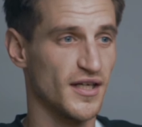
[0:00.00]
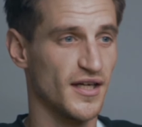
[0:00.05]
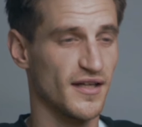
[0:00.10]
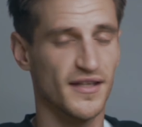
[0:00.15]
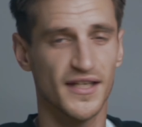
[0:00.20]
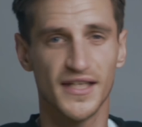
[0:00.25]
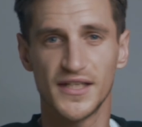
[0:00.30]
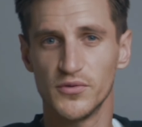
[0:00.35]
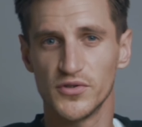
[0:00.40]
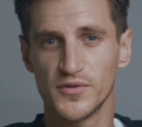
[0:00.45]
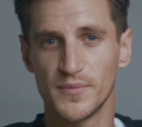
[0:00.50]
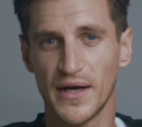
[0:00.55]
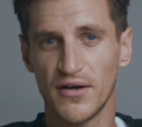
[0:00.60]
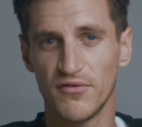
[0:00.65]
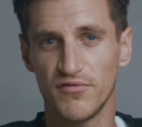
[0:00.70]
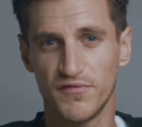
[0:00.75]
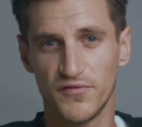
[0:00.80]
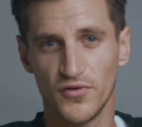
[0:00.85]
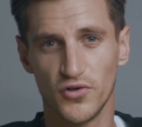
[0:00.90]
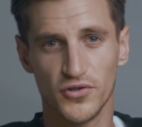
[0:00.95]
I think it was about
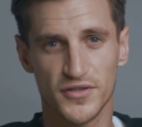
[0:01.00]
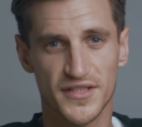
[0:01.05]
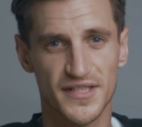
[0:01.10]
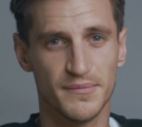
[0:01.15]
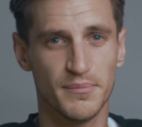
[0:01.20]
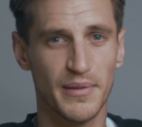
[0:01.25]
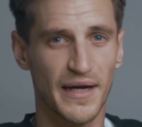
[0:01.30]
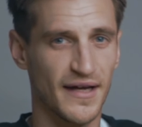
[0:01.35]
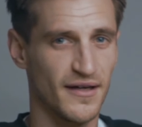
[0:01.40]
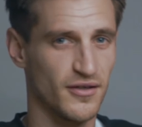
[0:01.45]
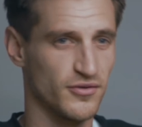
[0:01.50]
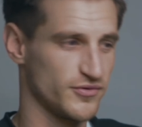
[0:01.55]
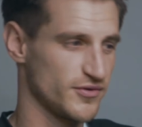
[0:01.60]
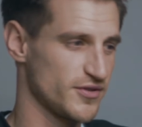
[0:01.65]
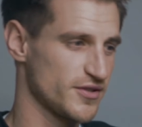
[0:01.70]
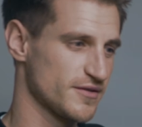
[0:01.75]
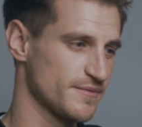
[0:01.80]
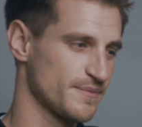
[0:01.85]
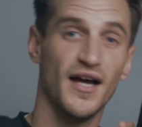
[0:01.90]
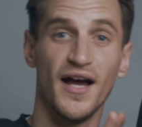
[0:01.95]

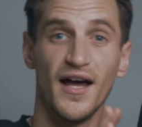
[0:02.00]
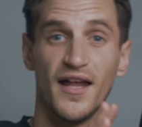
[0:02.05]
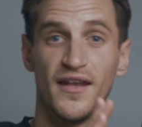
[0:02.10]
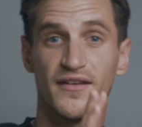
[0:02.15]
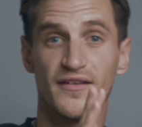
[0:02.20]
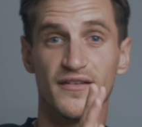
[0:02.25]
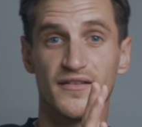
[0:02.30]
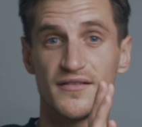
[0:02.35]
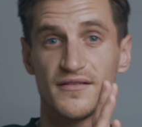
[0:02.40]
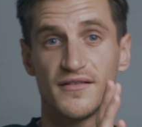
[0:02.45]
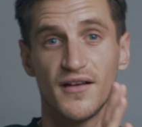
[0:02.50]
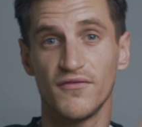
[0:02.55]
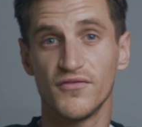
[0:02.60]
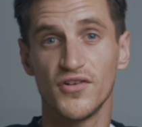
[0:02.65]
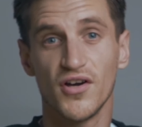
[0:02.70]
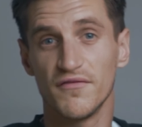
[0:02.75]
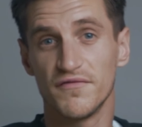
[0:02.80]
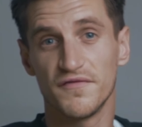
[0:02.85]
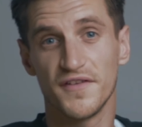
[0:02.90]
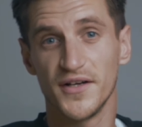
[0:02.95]
£40, and I've
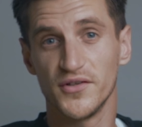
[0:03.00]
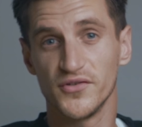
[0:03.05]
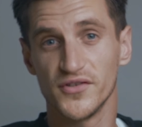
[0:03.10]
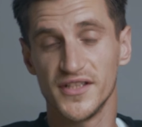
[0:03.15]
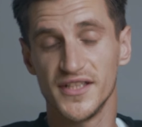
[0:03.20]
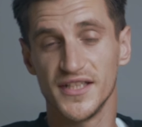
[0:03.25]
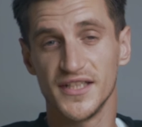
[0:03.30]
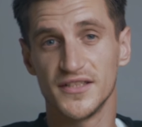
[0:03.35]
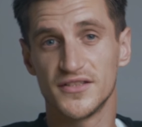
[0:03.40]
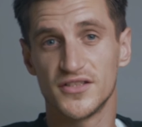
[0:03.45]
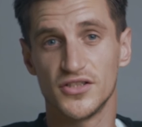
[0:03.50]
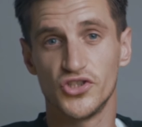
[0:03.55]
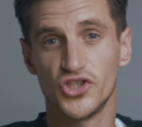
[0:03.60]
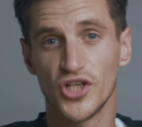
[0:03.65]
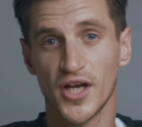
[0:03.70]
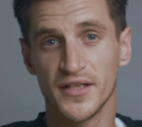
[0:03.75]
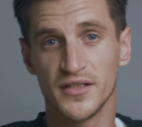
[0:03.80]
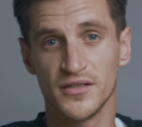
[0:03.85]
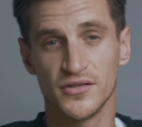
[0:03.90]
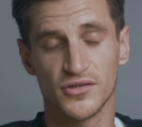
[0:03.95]
not felt the need to
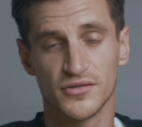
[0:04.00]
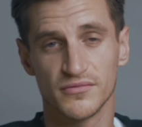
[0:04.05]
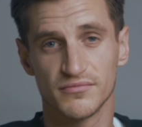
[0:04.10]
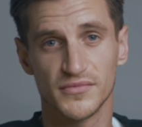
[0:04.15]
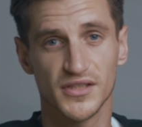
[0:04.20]
change.